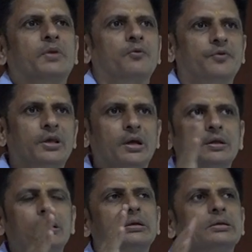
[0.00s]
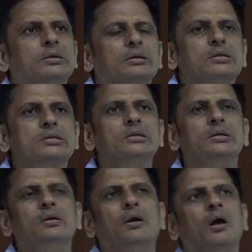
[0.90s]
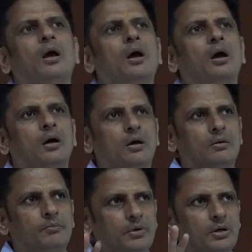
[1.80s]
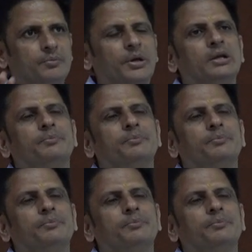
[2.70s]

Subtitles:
We are here concerned being